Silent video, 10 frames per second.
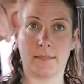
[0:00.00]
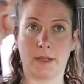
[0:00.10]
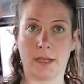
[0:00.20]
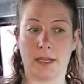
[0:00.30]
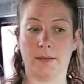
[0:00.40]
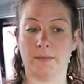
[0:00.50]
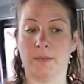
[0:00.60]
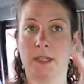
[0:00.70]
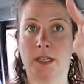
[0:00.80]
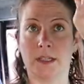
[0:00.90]
Okay,
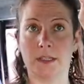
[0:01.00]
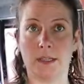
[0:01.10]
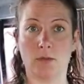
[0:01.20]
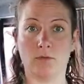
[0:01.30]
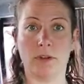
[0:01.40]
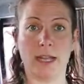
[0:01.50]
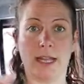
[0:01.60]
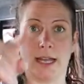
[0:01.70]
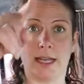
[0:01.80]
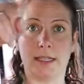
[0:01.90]
so your right
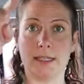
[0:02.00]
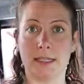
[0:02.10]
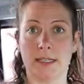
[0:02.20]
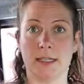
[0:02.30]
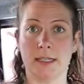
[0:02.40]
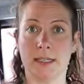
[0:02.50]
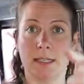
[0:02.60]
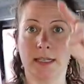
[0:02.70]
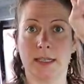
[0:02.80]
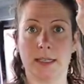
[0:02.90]
hand
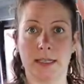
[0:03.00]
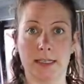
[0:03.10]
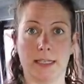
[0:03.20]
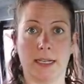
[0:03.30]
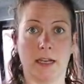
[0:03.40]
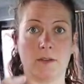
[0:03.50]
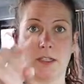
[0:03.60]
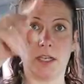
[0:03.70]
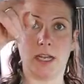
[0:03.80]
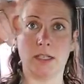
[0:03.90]
is going to have to
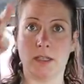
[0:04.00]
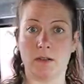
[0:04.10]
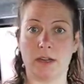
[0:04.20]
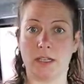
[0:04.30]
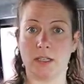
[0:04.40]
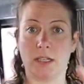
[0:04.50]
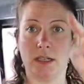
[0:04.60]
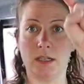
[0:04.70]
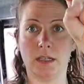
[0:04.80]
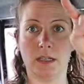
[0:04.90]
change
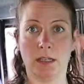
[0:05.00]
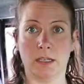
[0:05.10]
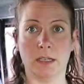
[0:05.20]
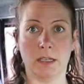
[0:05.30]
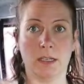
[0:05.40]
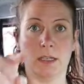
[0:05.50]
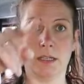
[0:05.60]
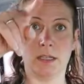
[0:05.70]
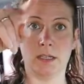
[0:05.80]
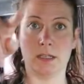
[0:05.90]
direction
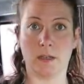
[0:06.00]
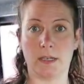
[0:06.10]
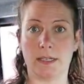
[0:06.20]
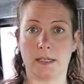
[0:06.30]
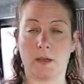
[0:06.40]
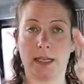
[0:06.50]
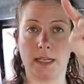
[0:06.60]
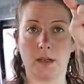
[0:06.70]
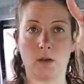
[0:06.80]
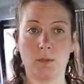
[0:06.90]
so that it's going
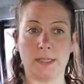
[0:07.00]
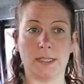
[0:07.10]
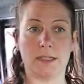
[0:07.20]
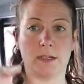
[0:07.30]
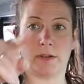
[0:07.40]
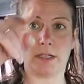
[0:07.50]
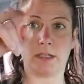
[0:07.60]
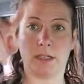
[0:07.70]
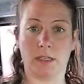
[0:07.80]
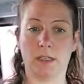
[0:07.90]
in the opposite
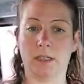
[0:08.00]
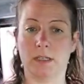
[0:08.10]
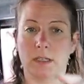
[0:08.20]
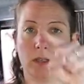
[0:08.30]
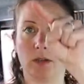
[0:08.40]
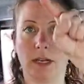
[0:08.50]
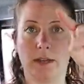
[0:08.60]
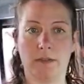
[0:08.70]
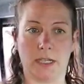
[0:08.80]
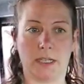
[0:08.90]
direction to your
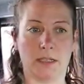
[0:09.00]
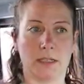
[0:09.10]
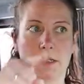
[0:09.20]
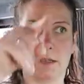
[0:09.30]
left hand.